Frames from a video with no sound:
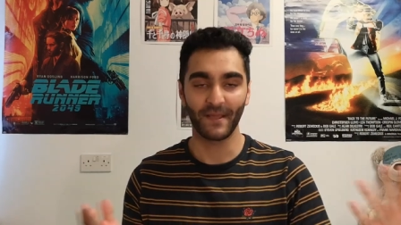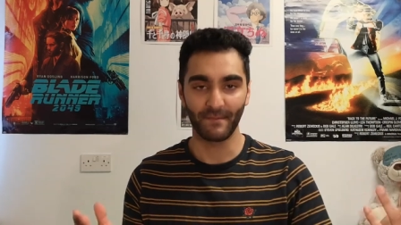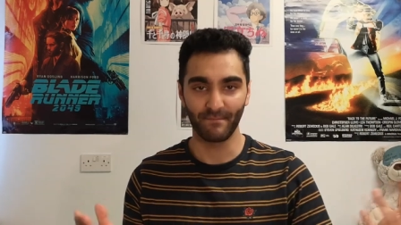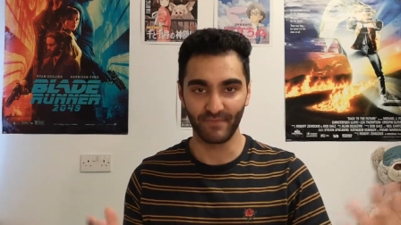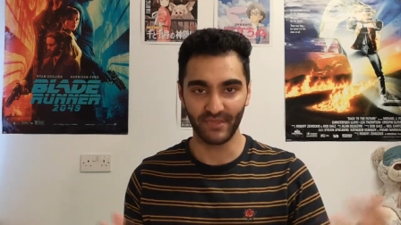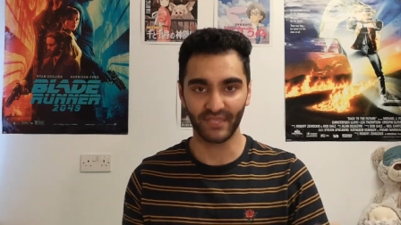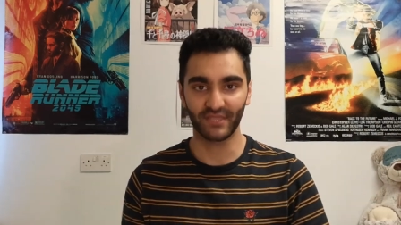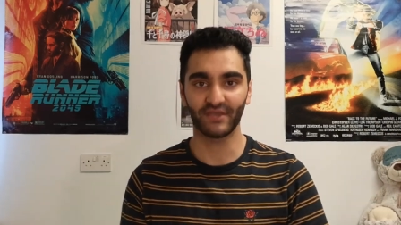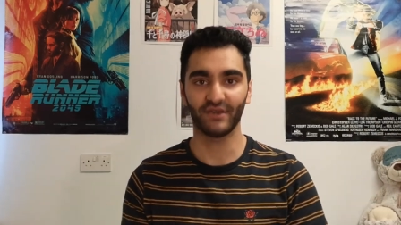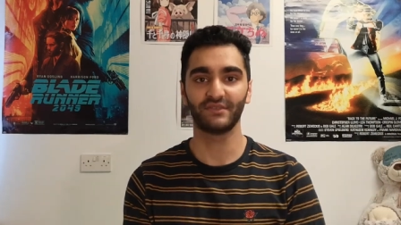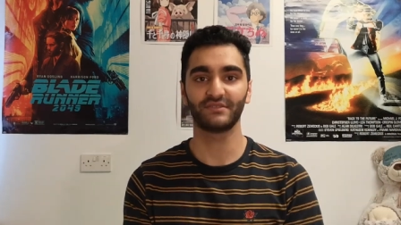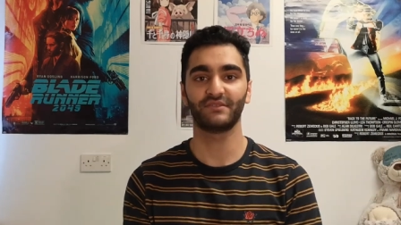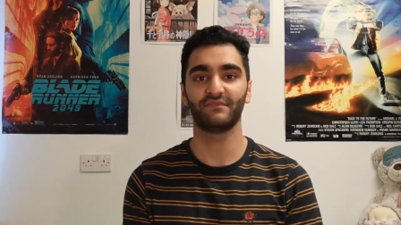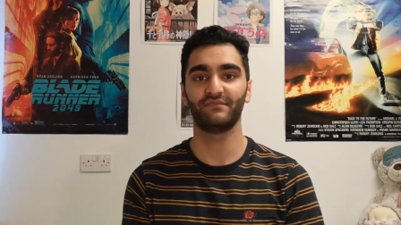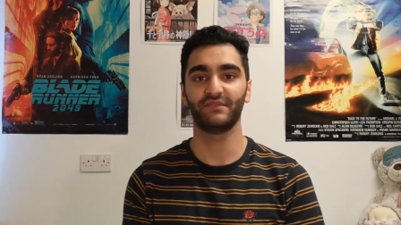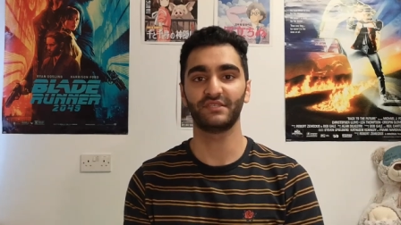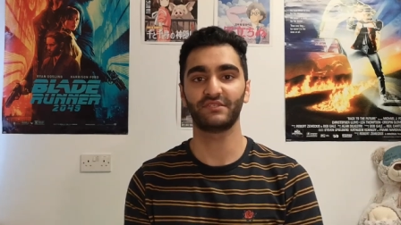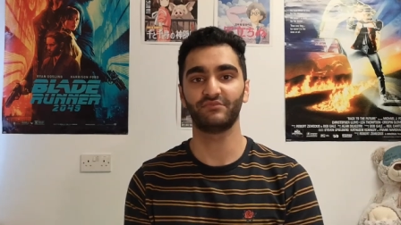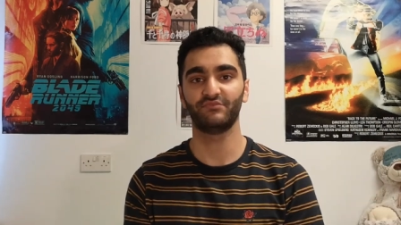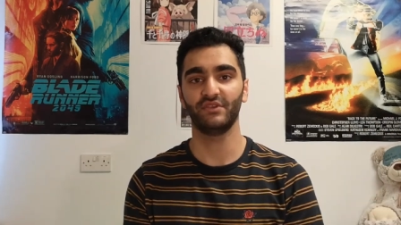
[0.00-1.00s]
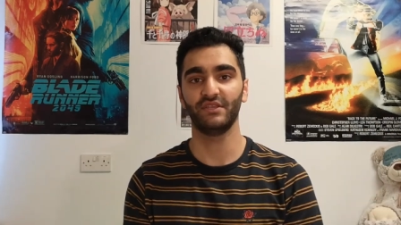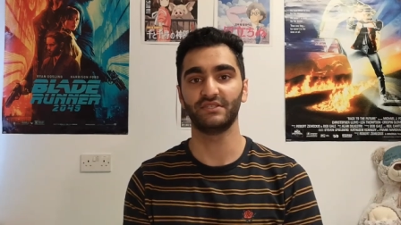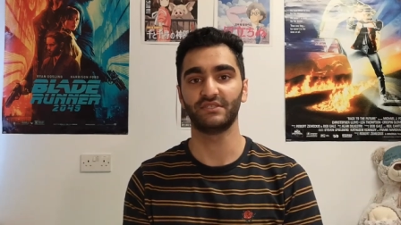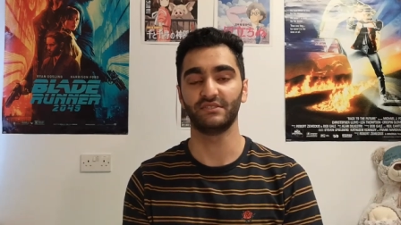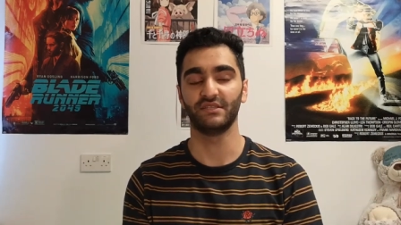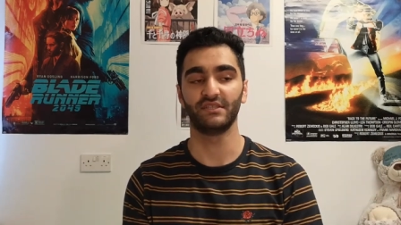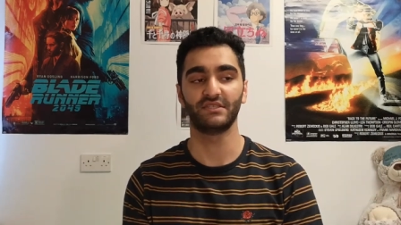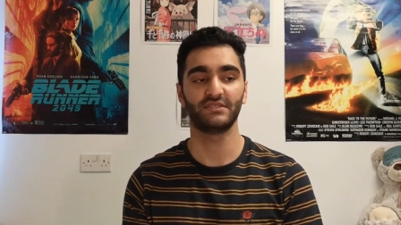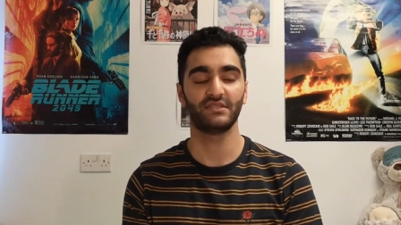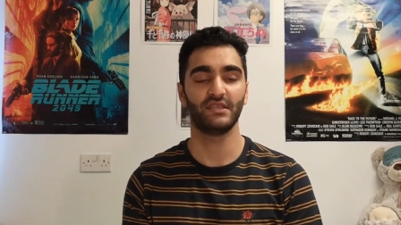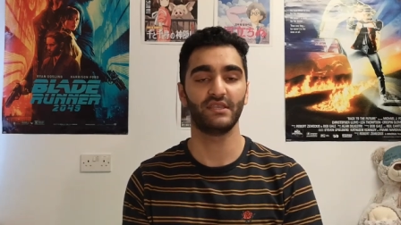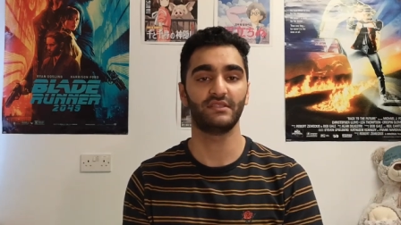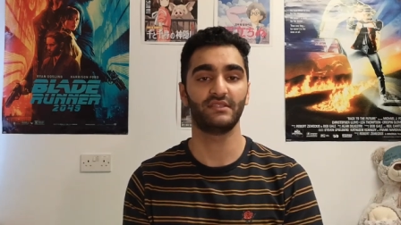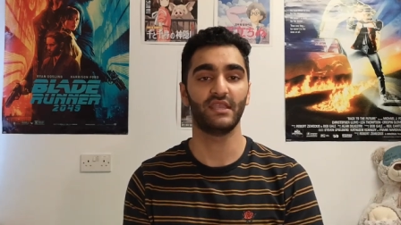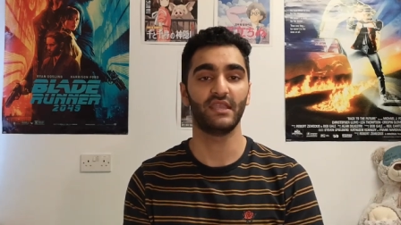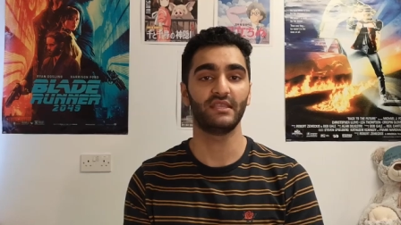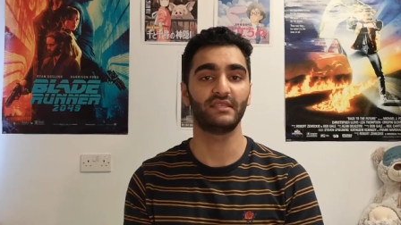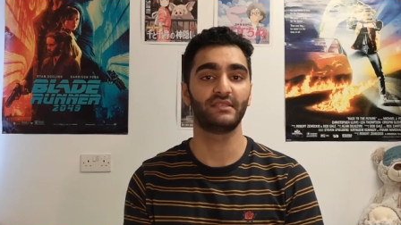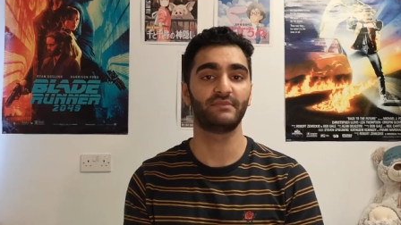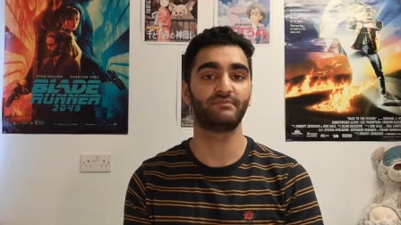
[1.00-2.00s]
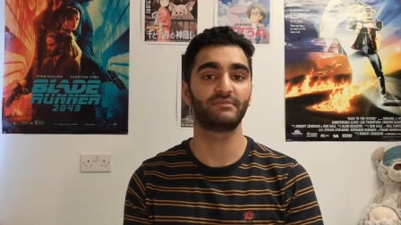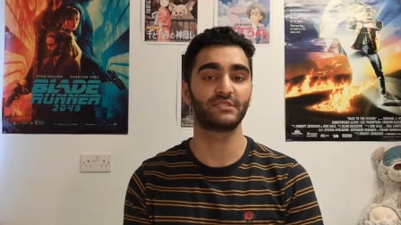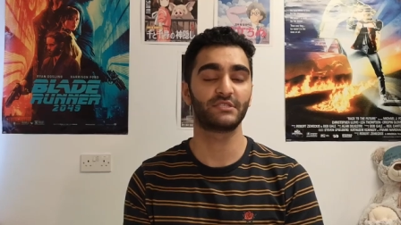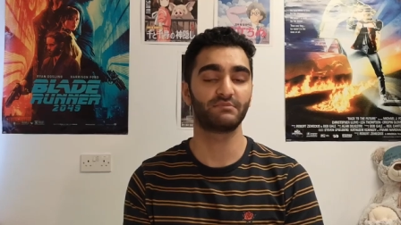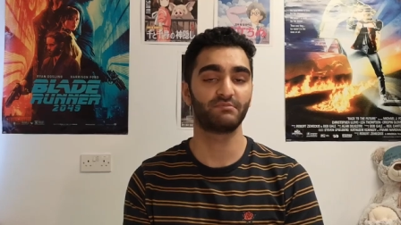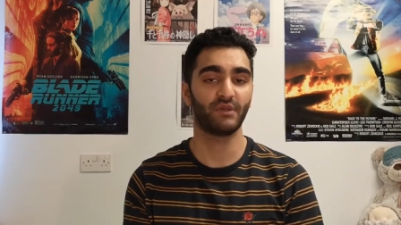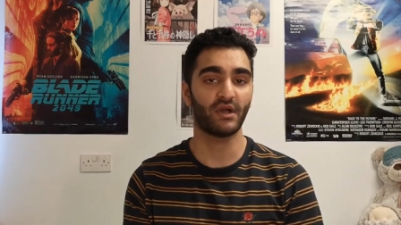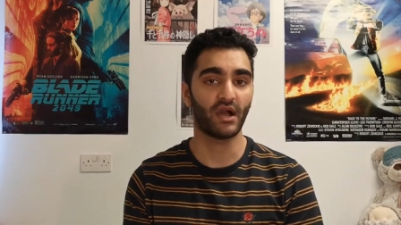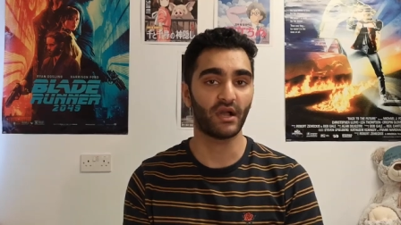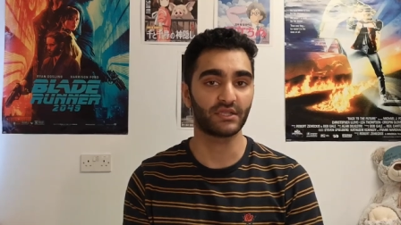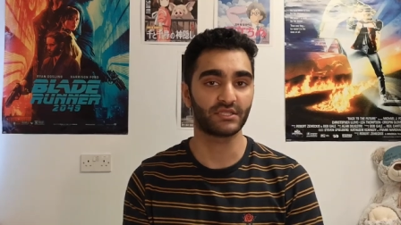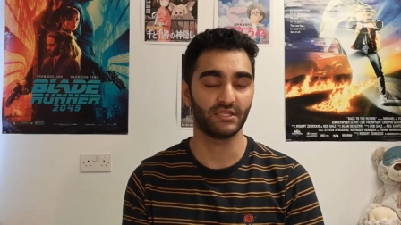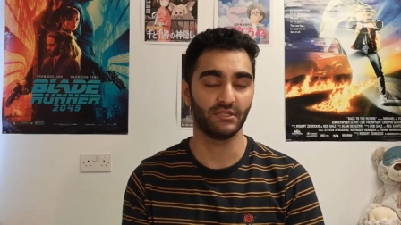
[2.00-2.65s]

because of this reason. it, it sparks